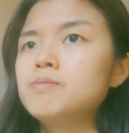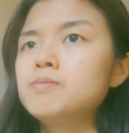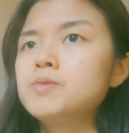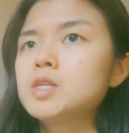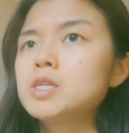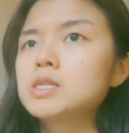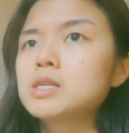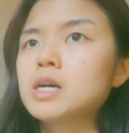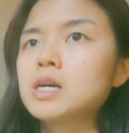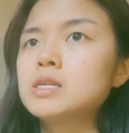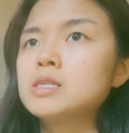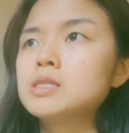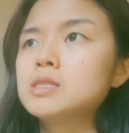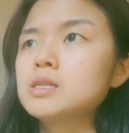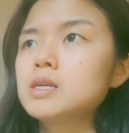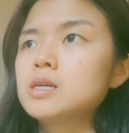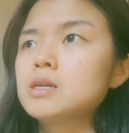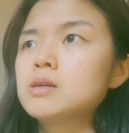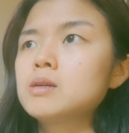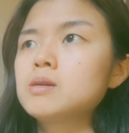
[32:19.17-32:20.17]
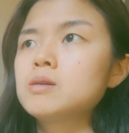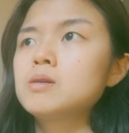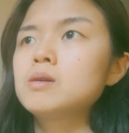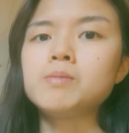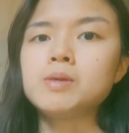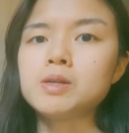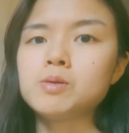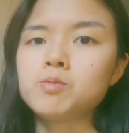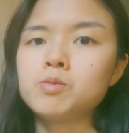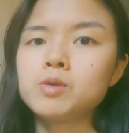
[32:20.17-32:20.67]
Just because
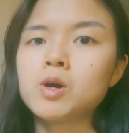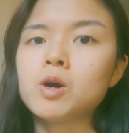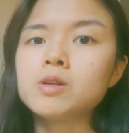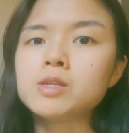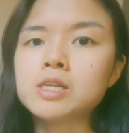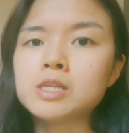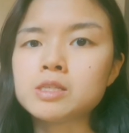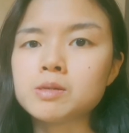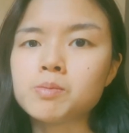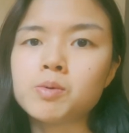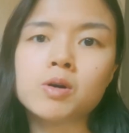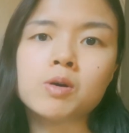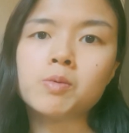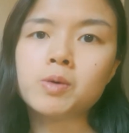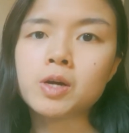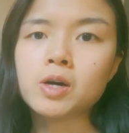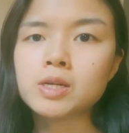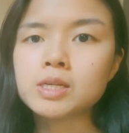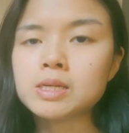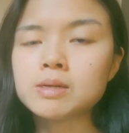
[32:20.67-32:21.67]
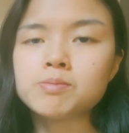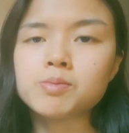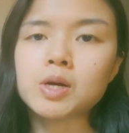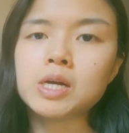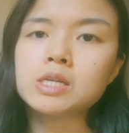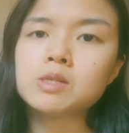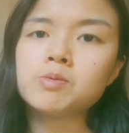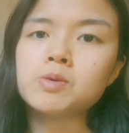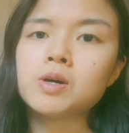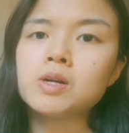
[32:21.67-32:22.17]
we all need support. We all need
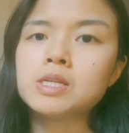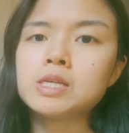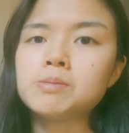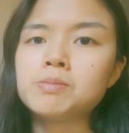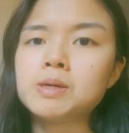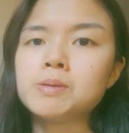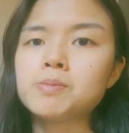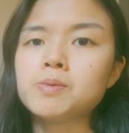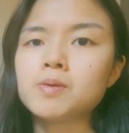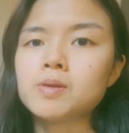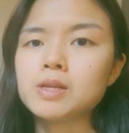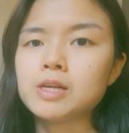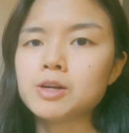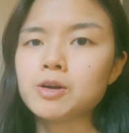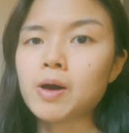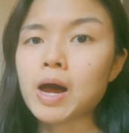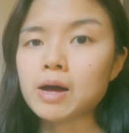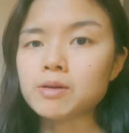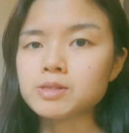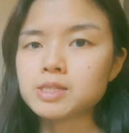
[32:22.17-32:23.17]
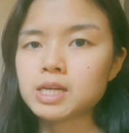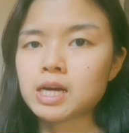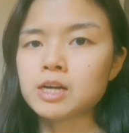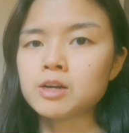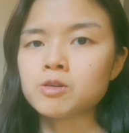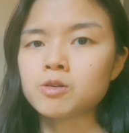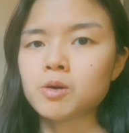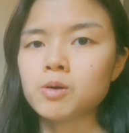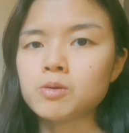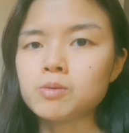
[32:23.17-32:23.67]
breaks. We all need people, outside
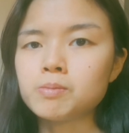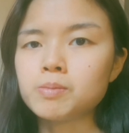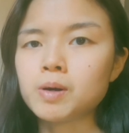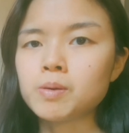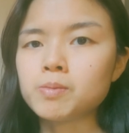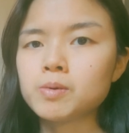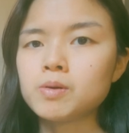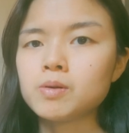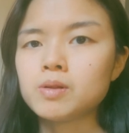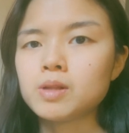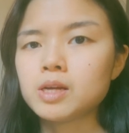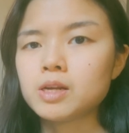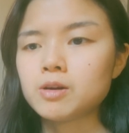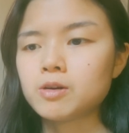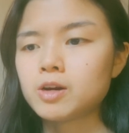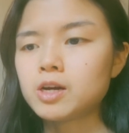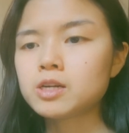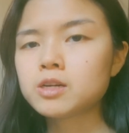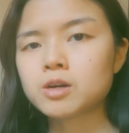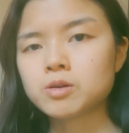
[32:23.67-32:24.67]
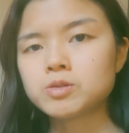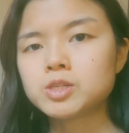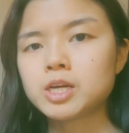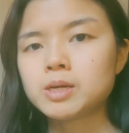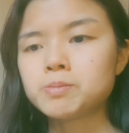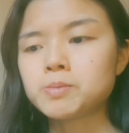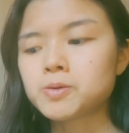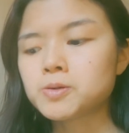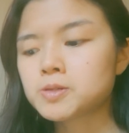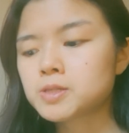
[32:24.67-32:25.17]
our own bubble and our echo
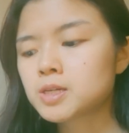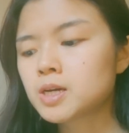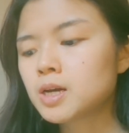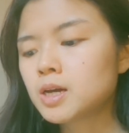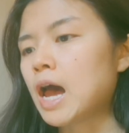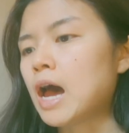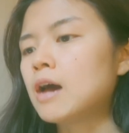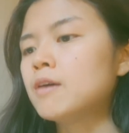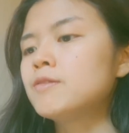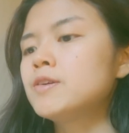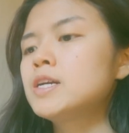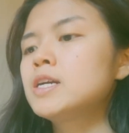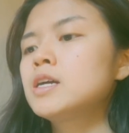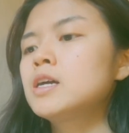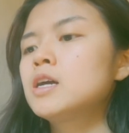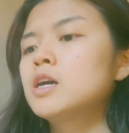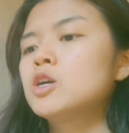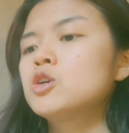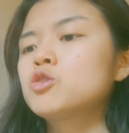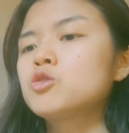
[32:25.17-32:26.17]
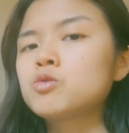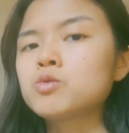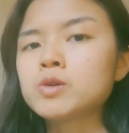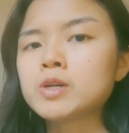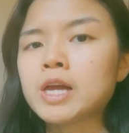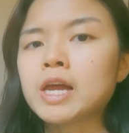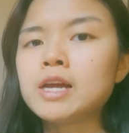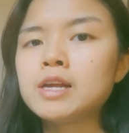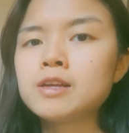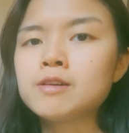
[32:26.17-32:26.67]
chambers. Having
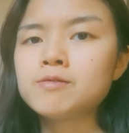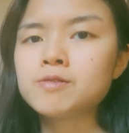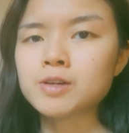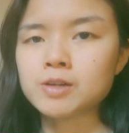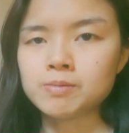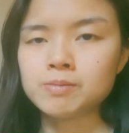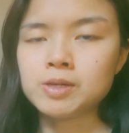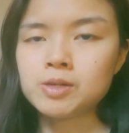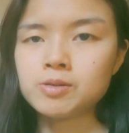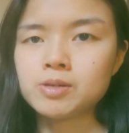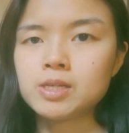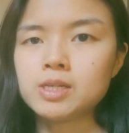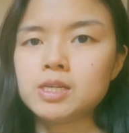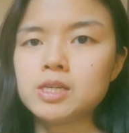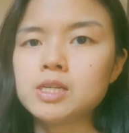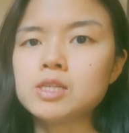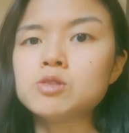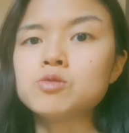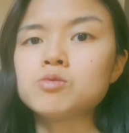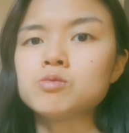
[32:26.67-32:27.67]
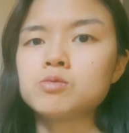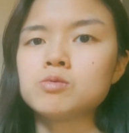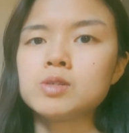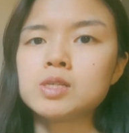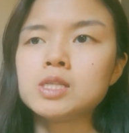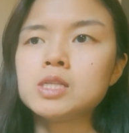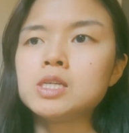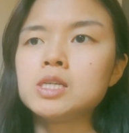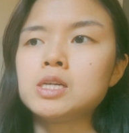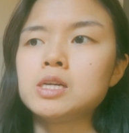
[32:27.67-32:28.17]
creative community is
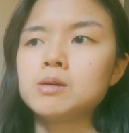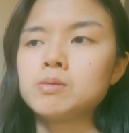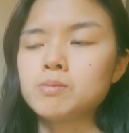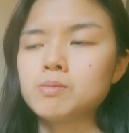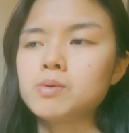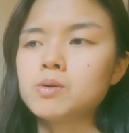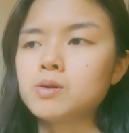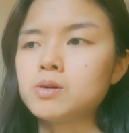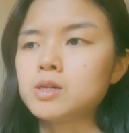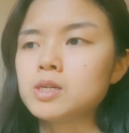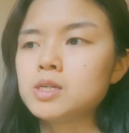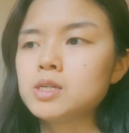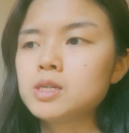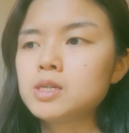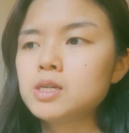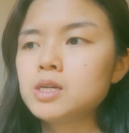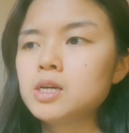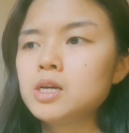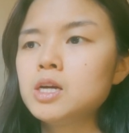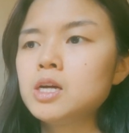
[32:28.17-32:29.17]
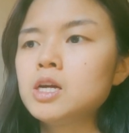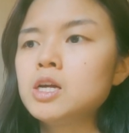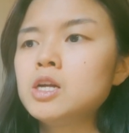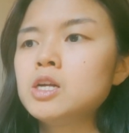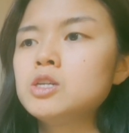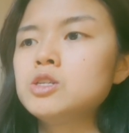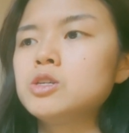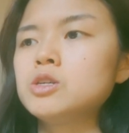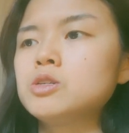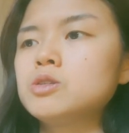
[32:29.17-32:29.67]
really important
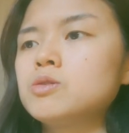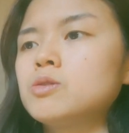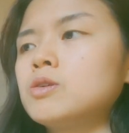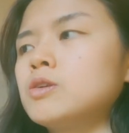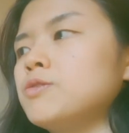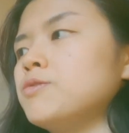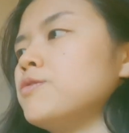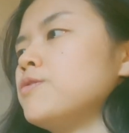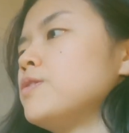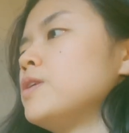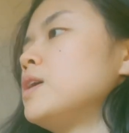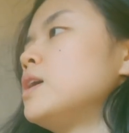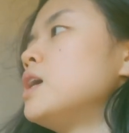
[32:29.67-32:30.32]
to sort of